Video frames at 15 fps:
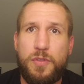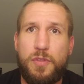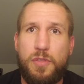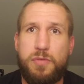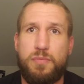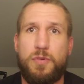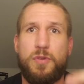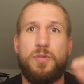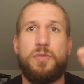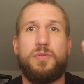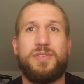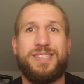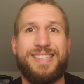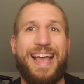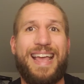through
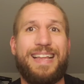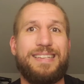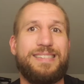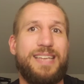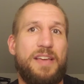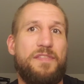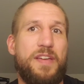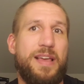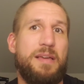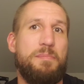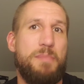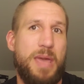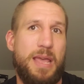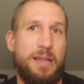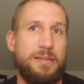scientific
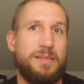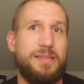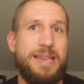means,